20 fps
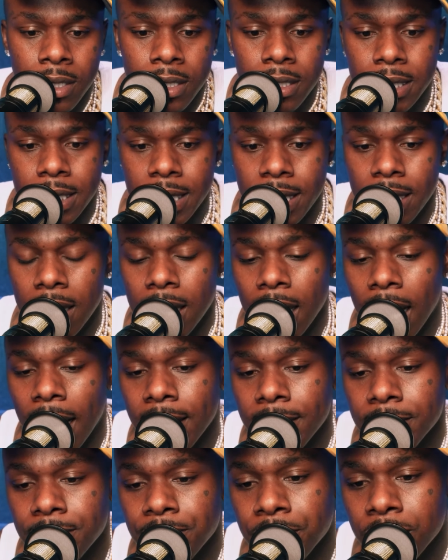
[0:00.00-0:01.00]
yeah,
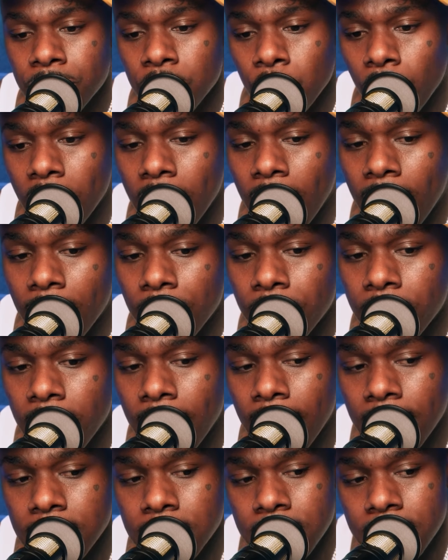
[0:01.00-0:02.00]
like when I
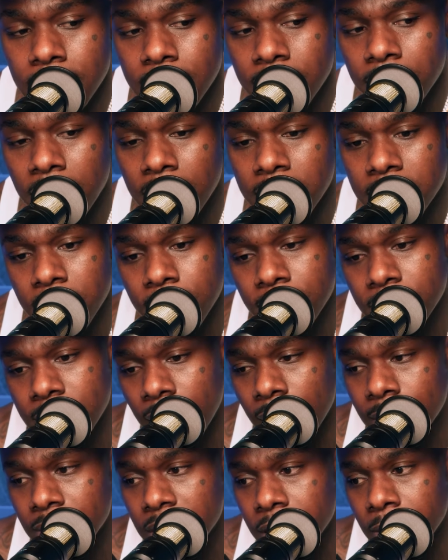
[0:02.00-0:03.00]
actually give myself
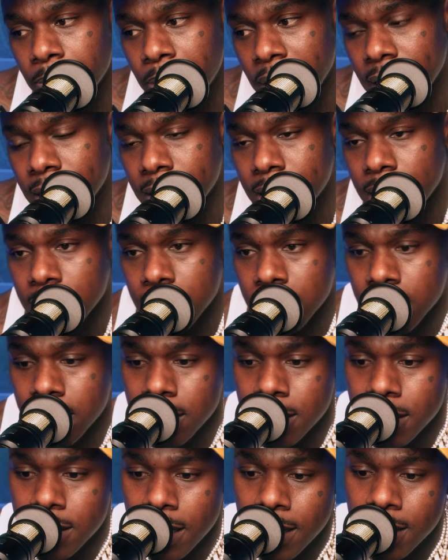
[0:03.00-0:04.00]
time to pay attention to
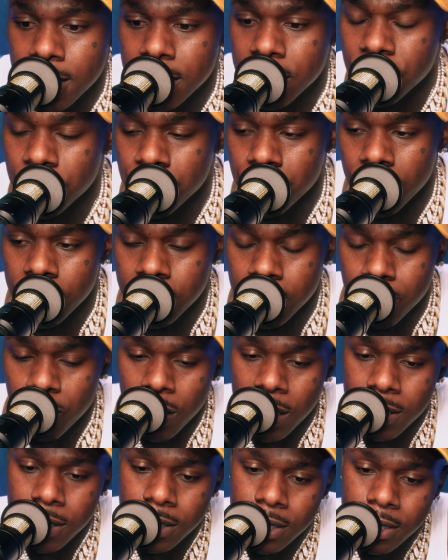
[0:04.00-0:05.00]
these things and address them
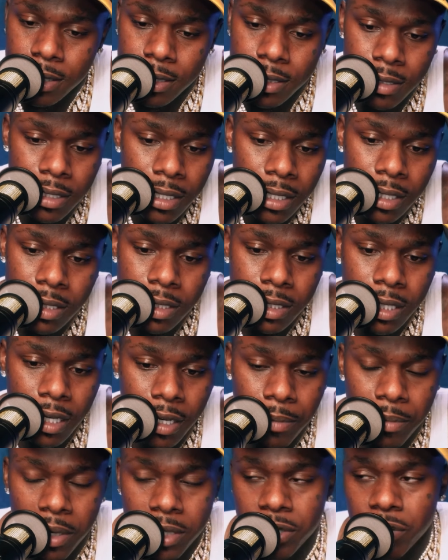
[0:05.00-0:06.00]
rather than
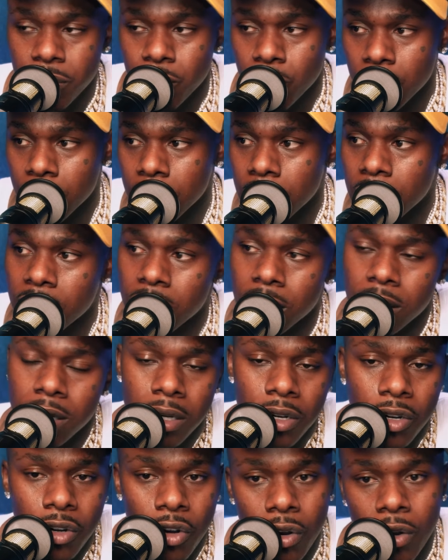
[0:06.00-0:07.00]
tuck them under the rug or
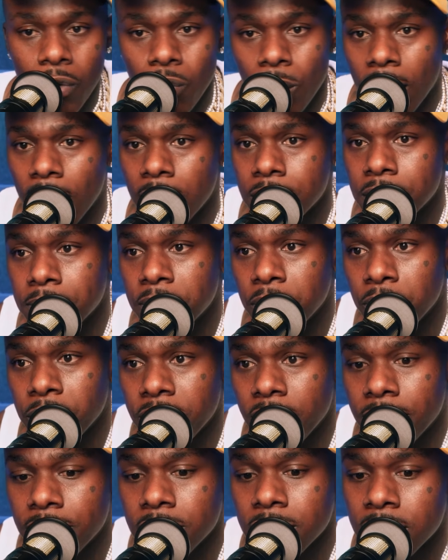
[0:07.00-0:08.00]
go around them or
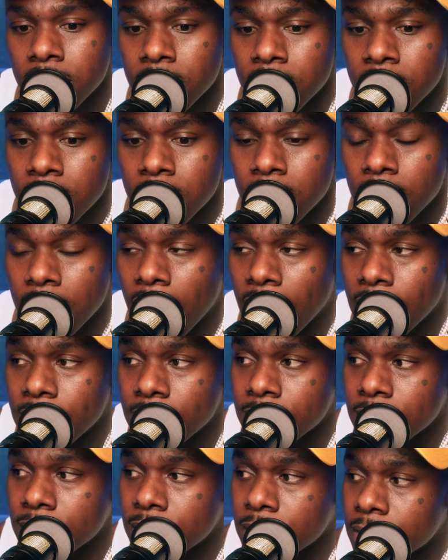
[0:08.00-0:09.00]
whatever, like
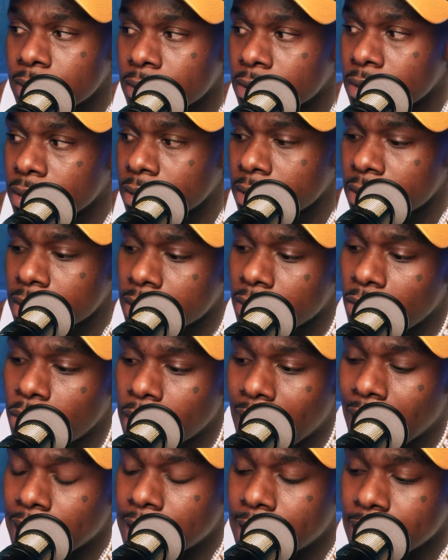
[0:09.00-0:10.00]

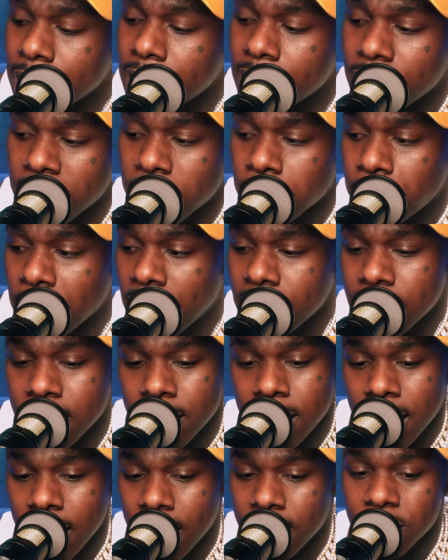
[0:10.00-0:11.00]
when I see the impact
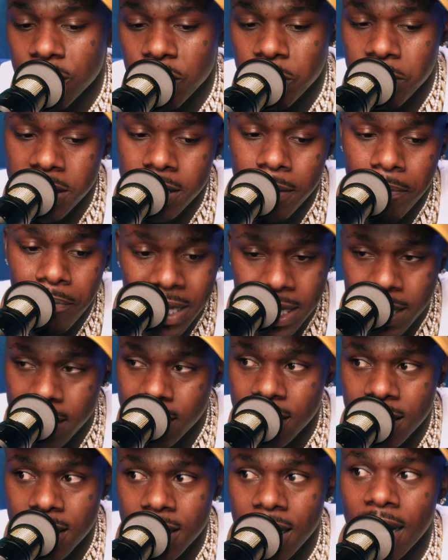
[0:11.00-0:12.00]
that it has on me
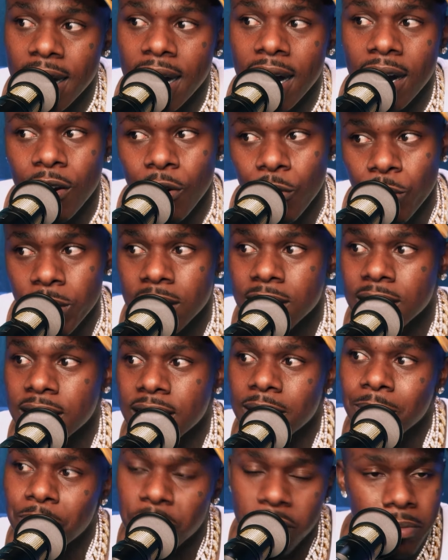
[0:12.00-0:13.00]
immediately, like how
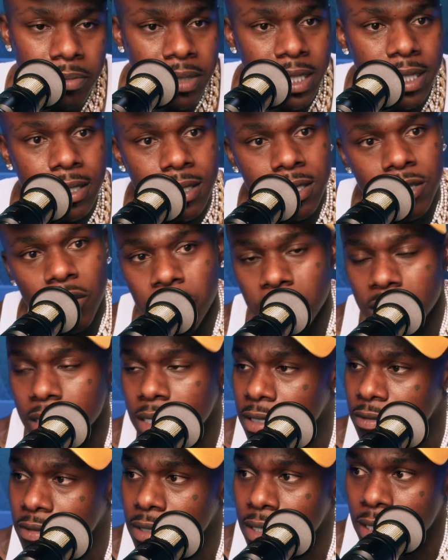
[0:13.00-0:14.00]
quickly it put me in so
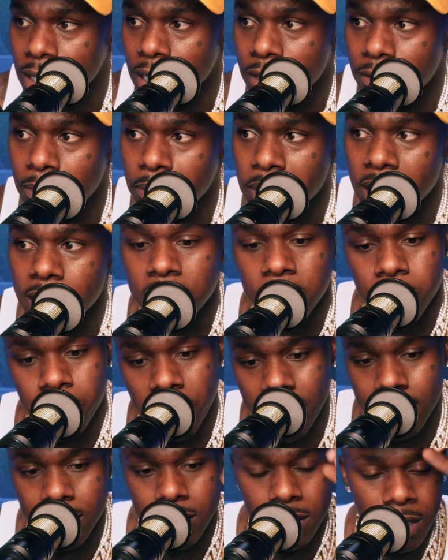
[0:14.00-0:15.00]
much of a better
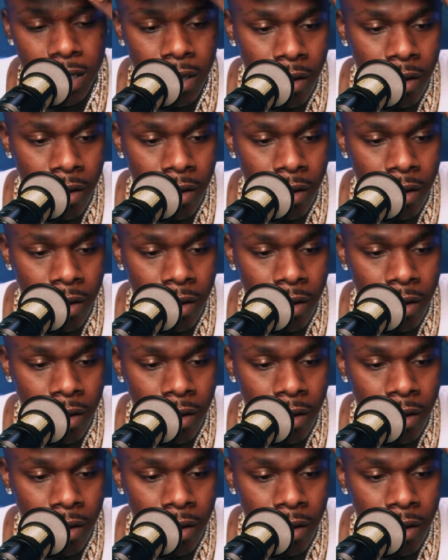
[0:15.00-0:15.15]
space,